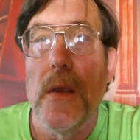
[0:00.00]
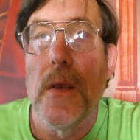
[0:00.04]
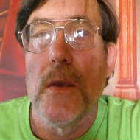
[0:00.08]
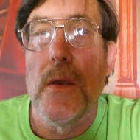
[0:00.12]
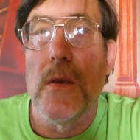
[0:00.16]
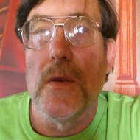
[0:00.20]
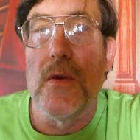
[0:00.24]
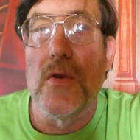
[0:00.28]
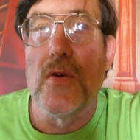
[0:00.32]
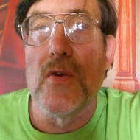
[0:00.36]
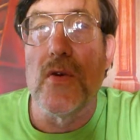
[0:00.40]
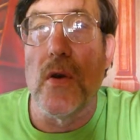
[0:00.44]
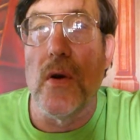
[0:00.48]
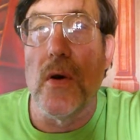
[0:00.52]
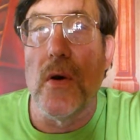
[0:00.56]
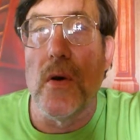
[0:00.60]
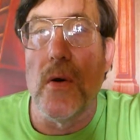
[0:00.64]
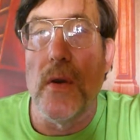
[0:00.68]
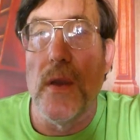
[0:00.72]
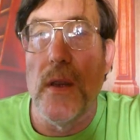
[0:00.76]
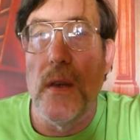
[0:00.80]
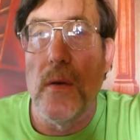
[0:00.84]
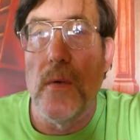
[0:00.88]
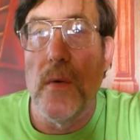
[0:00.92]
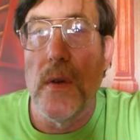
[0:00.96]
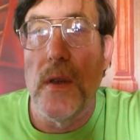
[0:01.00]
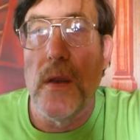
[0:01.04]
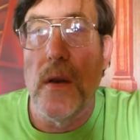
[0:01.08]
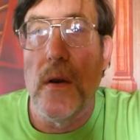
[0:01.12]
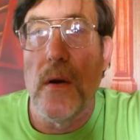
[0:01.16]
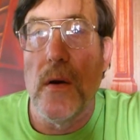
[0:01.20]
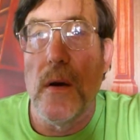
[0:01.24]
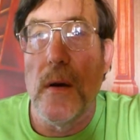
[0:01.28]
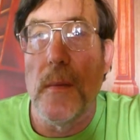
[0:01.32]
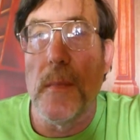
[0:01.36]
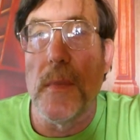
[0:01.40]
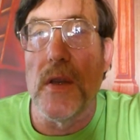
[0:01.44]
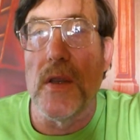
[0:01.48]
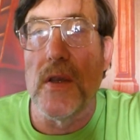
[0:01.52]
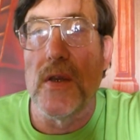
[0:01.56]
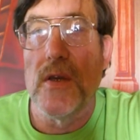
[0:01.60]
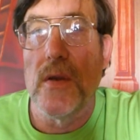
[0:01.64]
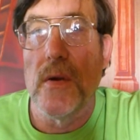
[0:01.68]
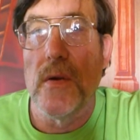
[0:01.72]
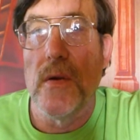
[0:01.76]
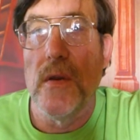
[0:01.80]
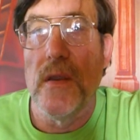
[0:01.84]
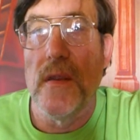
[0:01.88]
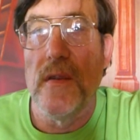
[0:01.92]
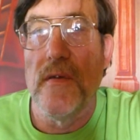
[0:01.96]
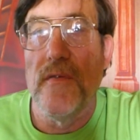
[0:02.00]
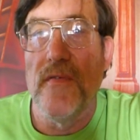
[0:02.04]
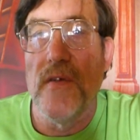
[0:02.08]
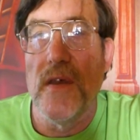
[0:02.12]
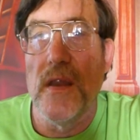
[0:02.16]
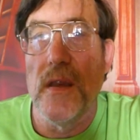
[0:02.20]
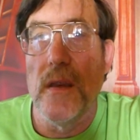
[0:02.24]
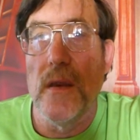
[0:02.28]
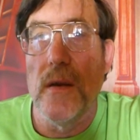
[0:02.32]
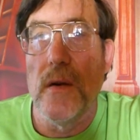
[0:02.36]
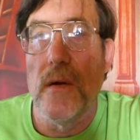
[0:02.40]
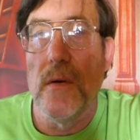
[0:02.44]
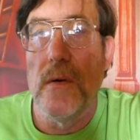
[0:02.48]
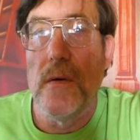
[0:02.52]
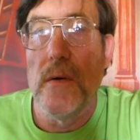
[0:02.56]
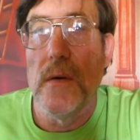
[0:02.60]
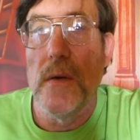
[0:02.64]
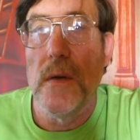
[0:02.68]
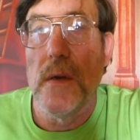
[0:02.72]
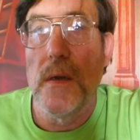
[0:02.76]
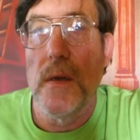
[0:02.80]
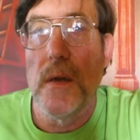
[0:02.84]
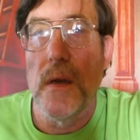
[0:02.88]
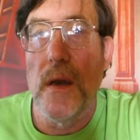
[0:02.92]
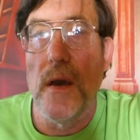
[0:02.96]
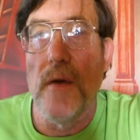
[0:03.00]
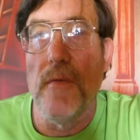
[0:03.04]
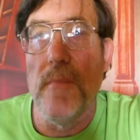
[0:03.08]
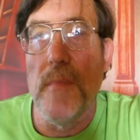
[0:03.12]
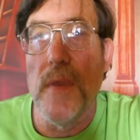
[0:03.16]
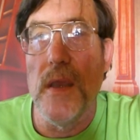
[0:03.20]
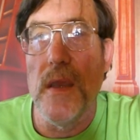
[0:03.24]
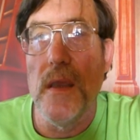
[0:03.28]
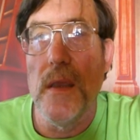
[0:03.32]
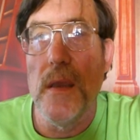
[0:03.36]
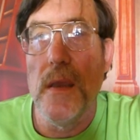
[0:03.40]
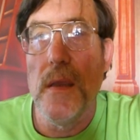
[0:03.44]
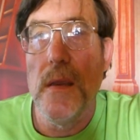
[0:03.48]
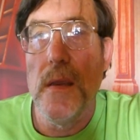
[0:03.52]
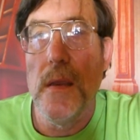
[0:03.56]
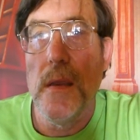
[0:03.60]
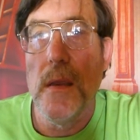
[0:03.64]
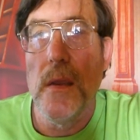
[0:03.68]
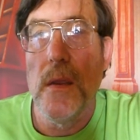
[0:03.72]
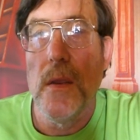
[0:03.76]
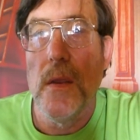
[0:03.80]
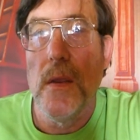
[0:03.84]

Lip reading: So here we go. I'm going to show you the video of me